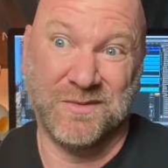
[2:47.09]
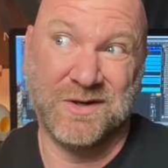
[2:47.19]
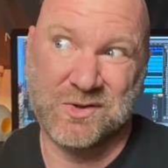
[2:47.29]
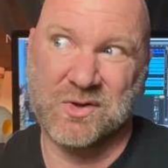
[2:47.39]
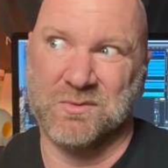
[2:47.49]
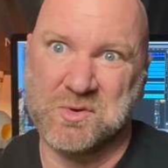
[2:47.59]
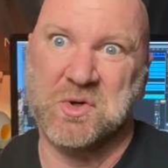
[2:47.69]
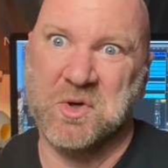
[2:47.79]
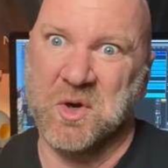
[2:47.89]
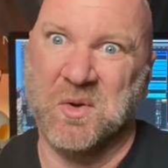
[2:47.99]
Hence home
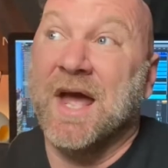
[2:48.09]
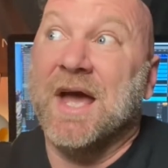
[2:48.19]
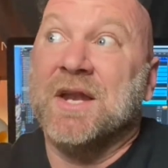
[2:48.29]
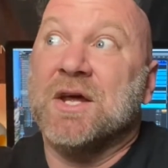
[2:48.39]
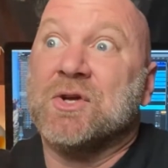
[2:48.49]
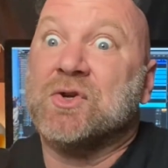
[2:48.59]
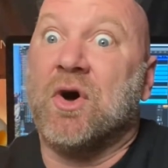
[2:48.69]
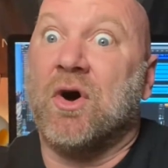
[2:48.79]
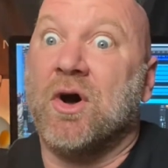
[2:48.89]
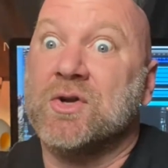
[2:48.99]
studio. And as
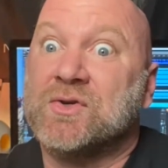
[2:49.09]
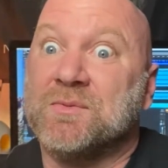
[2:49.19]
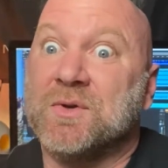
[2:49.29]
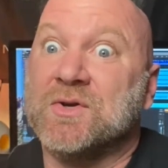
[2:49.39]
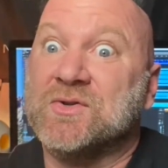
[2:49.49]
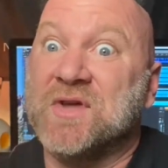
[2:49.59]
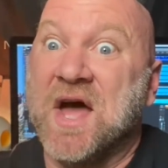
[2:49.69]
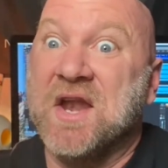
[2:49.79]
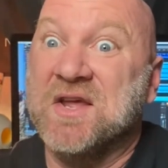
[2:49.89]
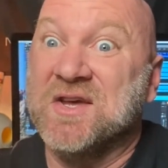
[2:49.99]
awesome as
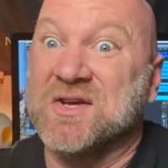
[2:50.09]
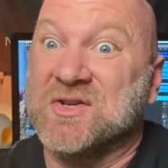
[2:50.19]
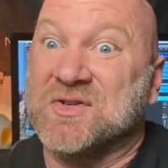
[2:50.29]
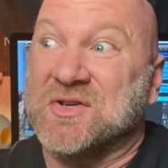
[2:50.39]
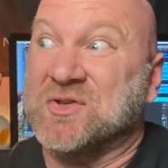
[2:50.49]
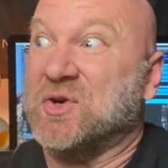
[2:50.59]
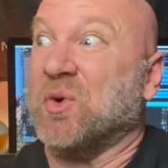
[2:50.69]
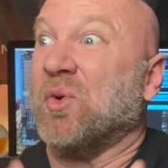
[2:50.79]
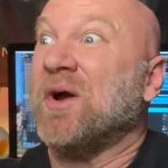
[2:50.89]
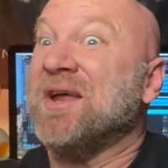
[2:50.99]
that is, as
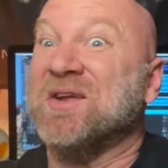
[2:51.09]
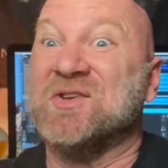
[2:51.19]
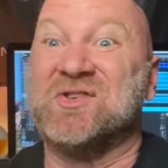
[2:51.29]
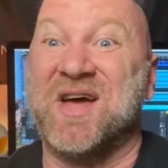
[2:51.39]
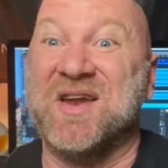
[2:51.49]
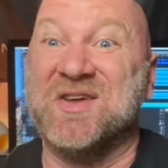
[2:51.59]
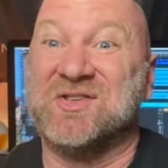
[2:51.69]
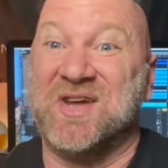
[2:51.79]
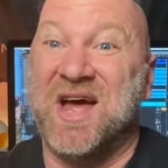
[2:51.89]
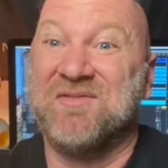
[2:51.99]
great as that
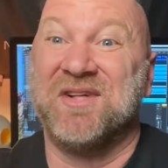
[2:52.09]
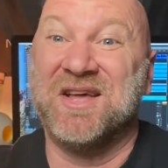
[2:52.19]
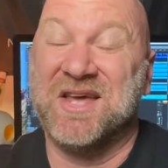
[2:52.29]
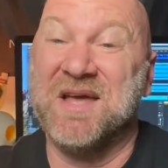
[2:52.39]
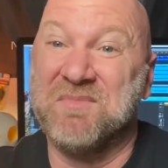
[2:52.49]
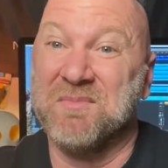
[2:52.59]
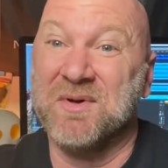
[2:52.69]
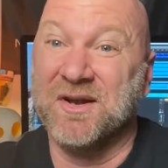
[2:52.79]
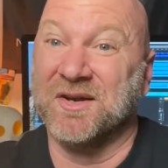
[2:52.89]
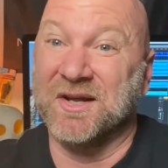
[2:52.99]
is to have that
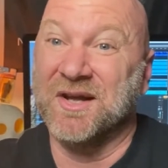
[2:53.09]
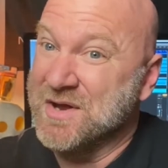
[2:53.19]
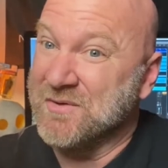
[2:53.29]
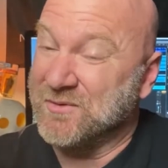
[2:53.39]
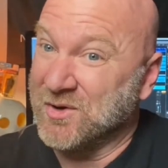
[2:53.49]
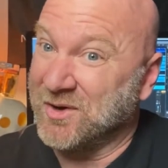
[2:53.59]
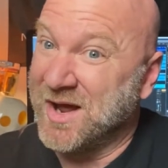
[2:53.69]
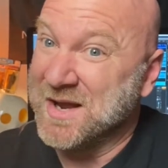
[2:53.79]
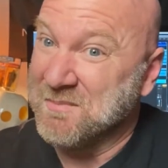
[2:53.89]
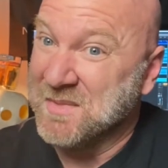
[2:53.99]
capability, if you're
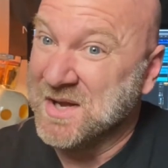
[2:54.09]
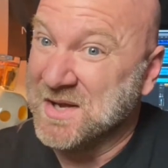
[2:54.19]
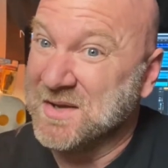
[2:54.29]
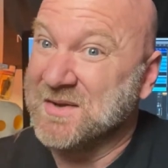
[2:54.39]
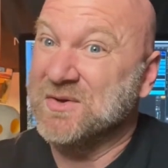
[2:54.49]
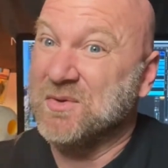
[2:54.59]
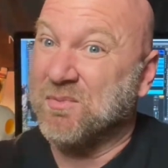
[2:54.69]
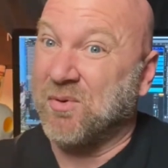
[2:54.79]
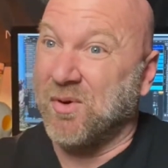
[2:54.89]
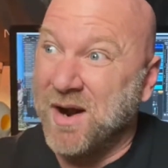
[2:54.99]
like me, you
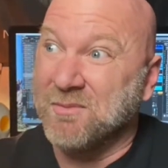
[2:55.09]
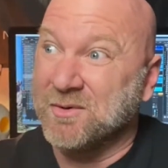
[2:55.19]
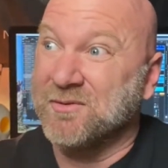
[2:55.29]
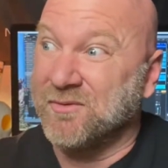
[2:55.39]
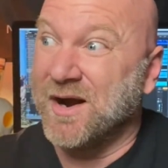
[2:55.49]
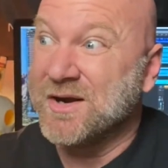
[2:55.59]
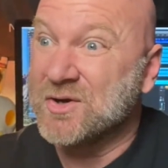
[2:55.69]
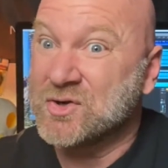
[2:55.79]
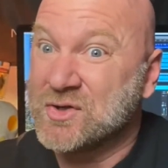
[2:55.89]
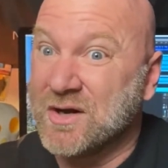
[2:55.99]
probably find
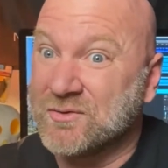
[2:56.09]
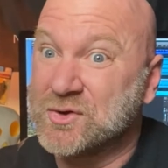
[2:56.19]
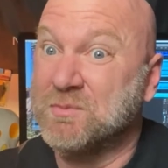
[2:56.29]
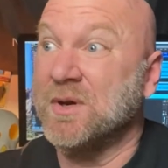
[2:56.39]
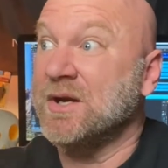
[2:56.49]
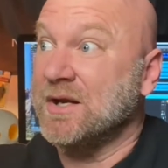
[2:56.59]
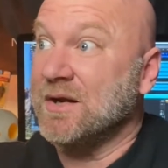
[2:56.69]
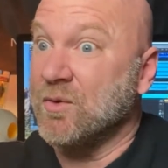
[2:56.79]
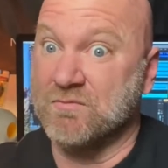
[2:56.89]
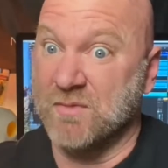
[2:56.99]
yourself
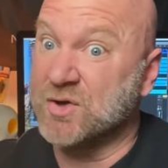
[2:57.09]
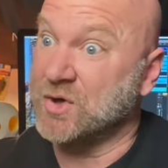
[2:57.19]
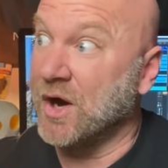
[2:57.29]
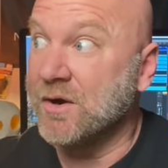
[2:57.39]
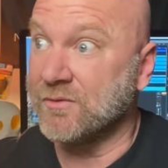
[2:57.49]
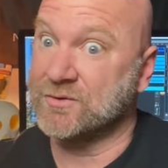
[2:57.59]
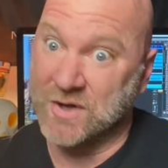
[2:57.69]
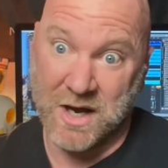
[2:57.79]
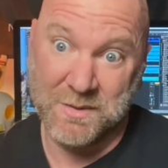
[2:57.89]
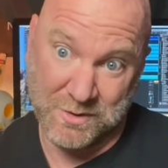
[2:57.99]
spending a ton of
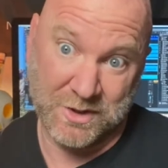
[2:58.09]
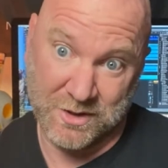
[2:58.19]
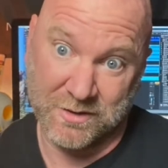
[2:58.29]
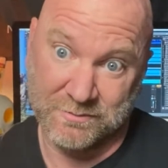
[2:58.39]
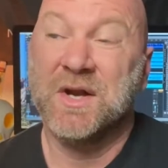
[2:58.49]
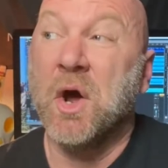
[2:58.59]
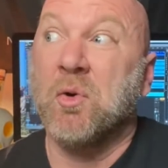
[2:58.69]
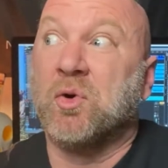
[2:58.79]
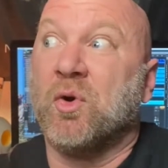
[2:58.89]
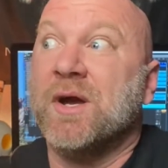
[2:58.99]
time in here. Now,
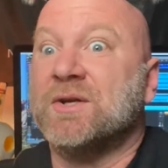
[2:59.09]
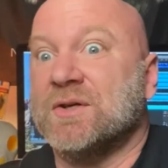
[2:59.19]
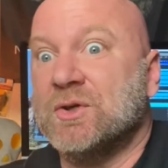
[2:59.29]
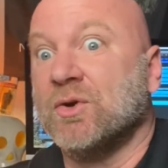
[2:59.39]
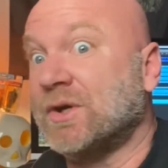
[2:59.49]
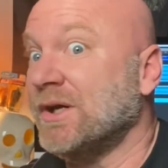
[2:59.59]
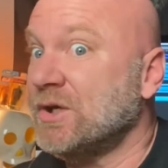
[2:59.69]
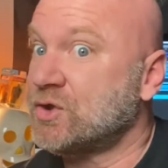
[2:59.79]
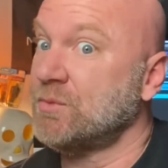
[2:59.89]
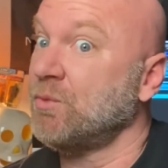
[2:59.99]
granted, you're
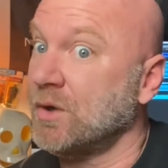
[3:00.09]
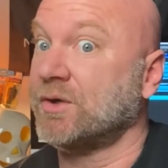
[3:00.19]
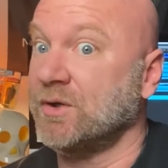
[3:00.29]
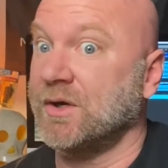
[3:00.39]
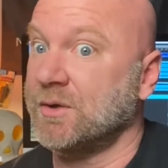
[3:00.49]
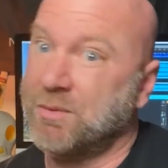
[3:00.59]
getting some work done.